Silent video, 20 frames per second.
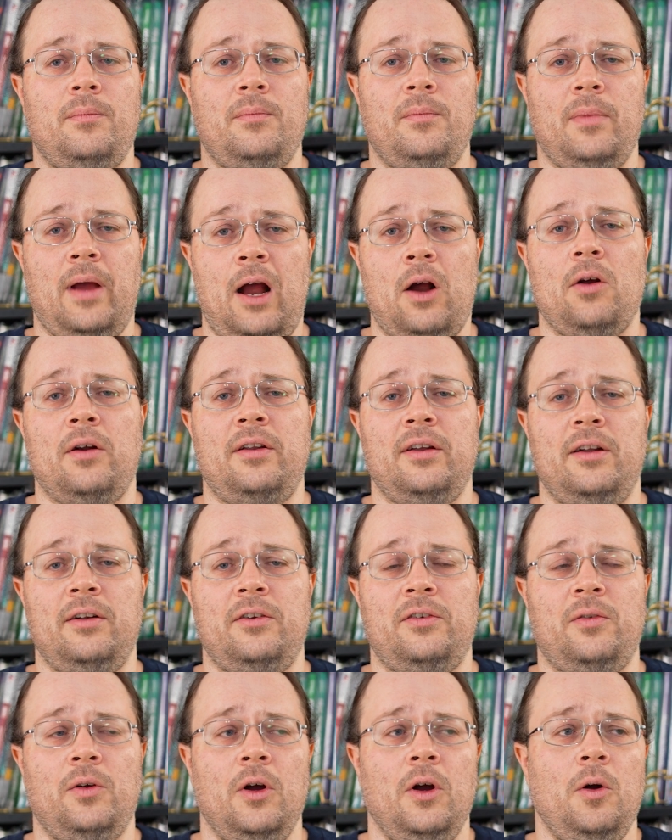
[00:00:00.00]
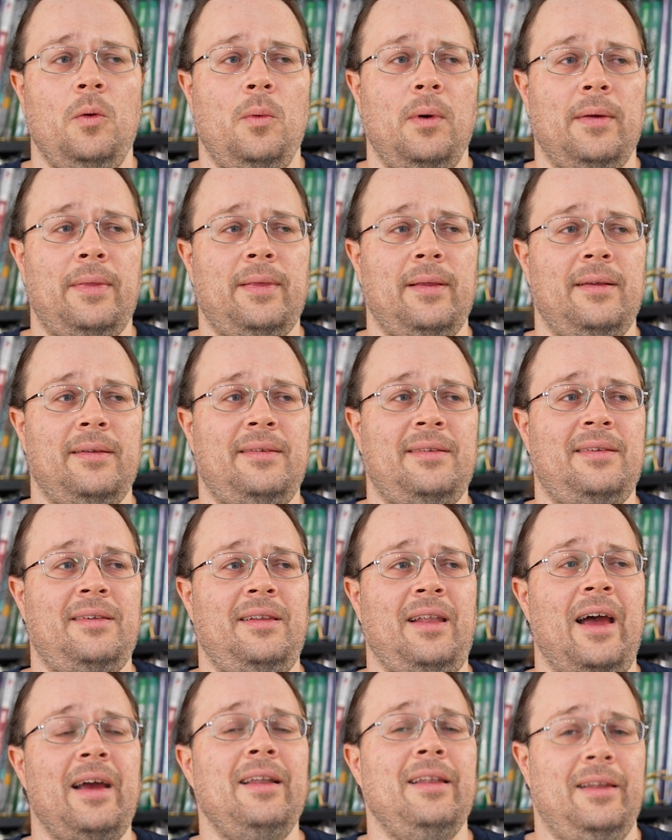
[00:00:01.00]
heritage with
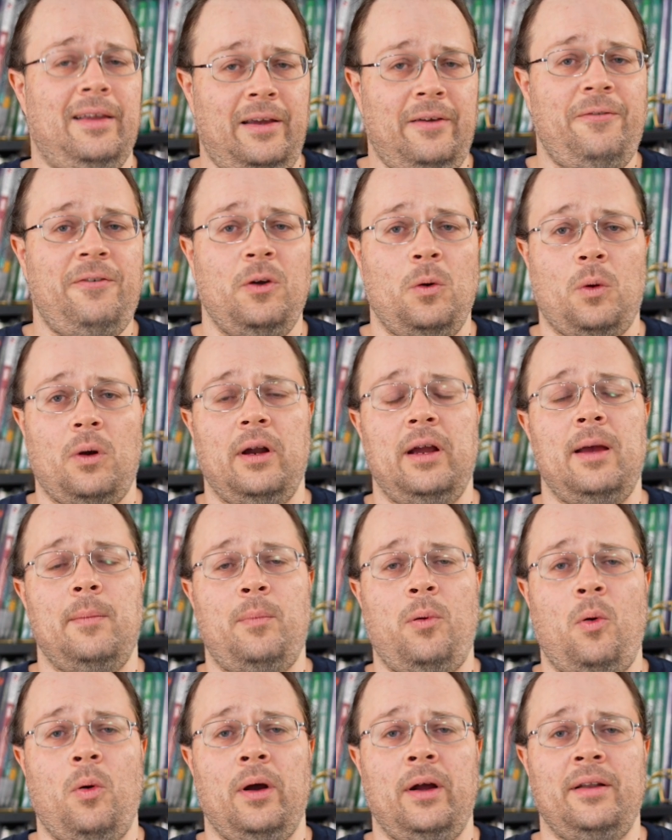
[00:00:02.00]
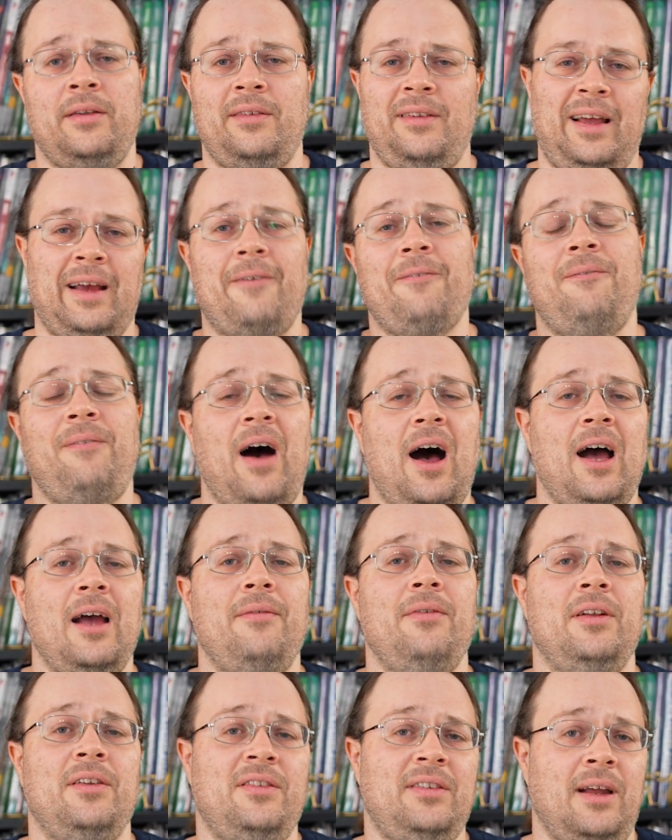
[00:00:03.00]
slightly fewer hit points, like 5
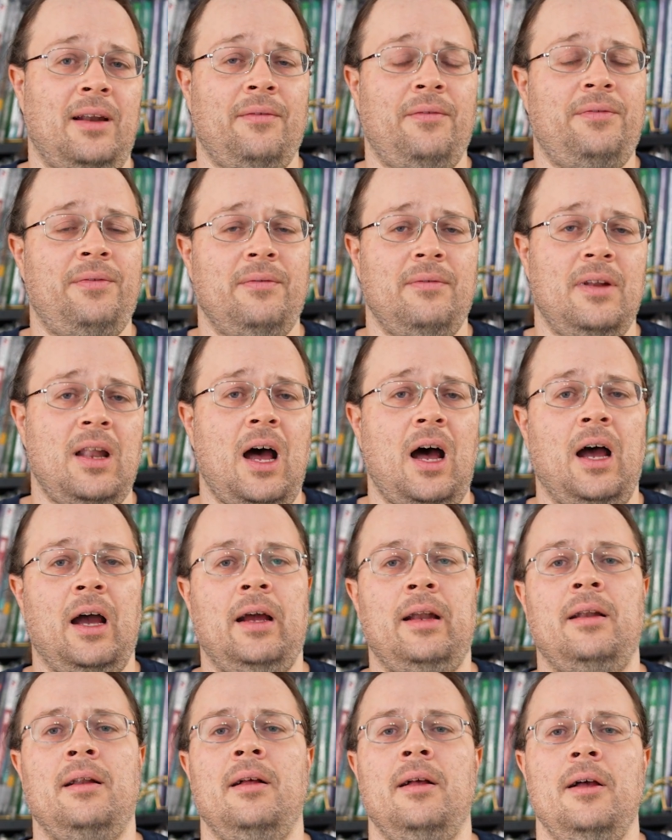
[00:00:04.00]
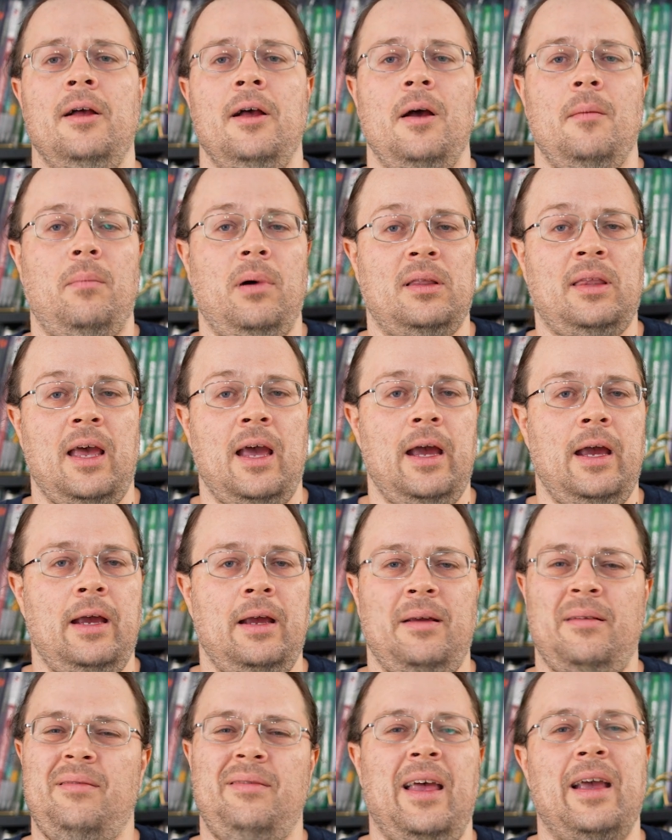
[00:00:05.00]
instead of 9, but
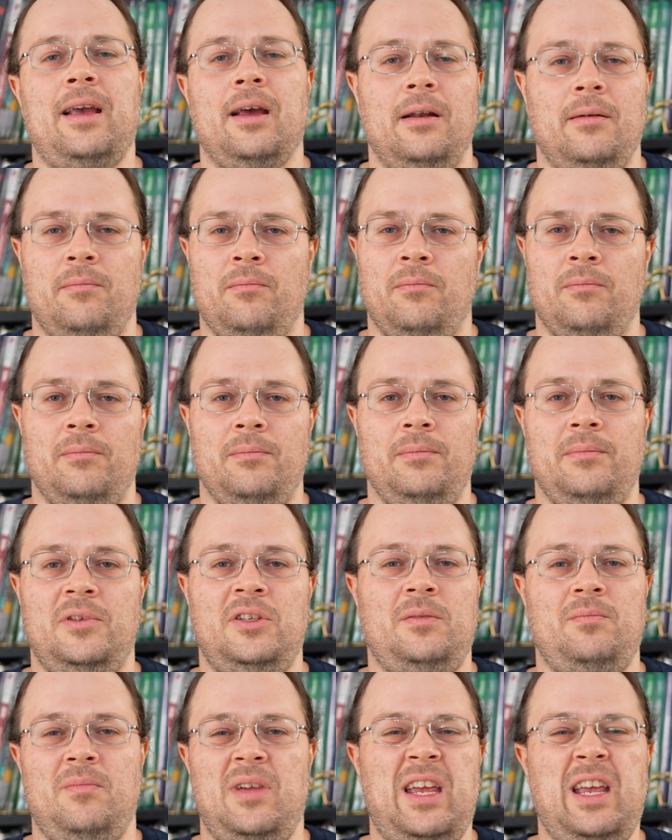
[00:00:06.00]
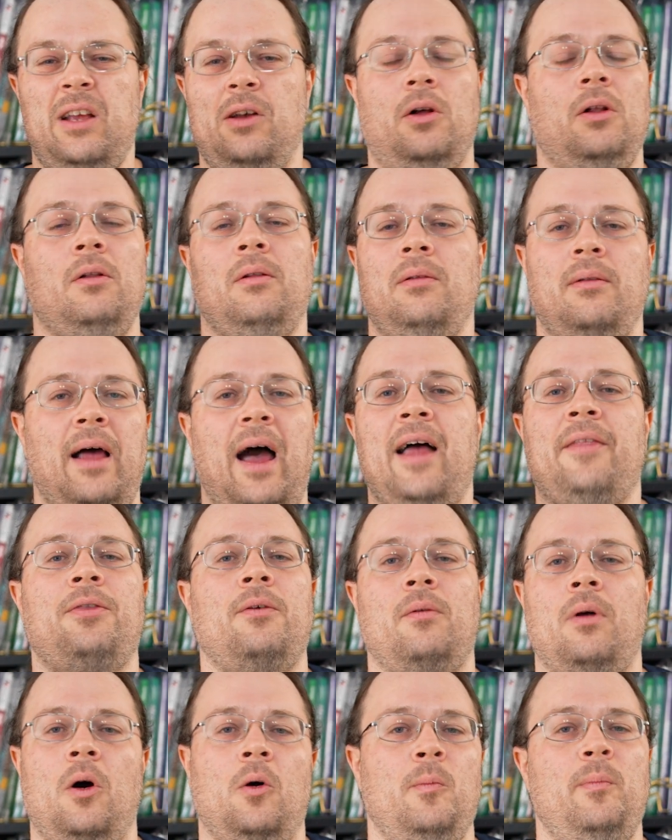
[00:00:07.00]
they can heal at
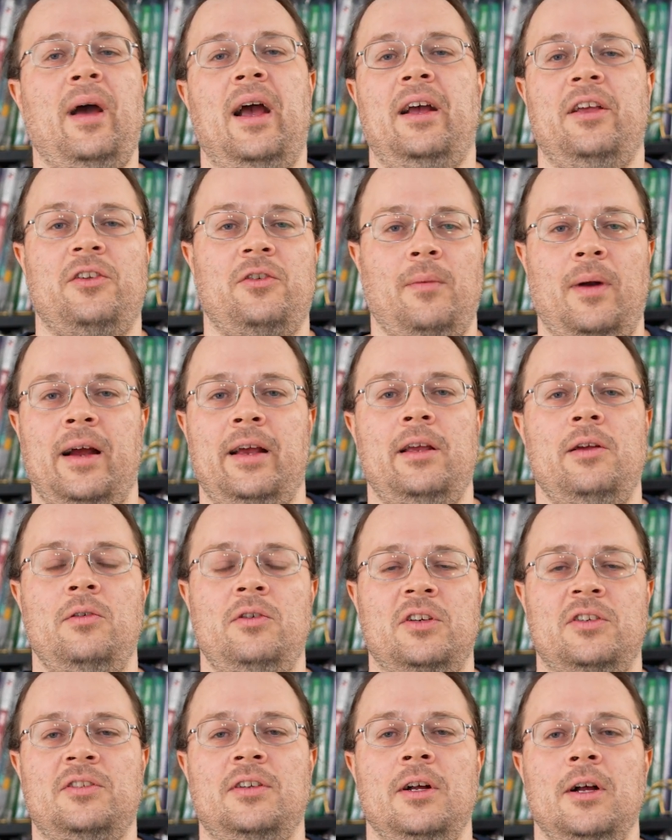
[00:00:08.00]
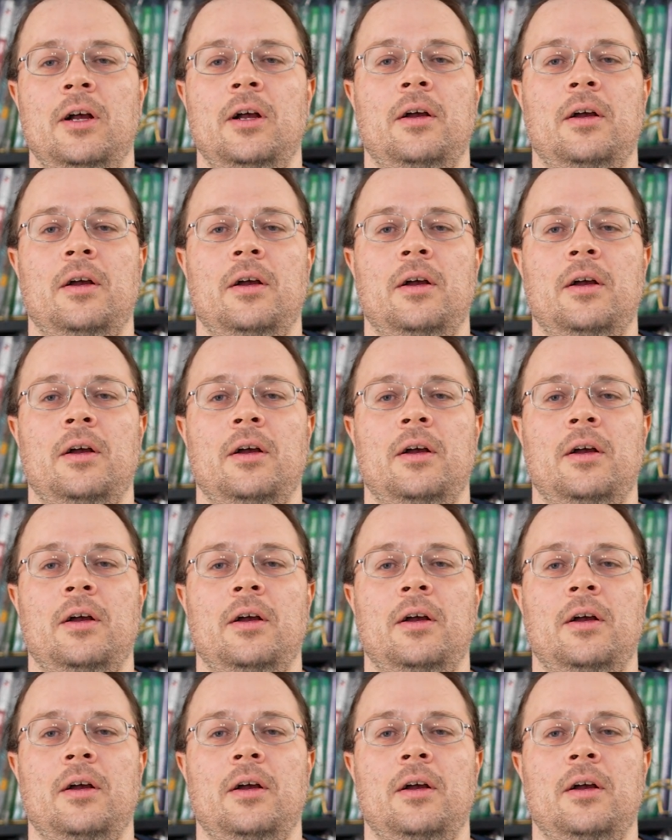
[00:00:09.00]
their own pace, right? You just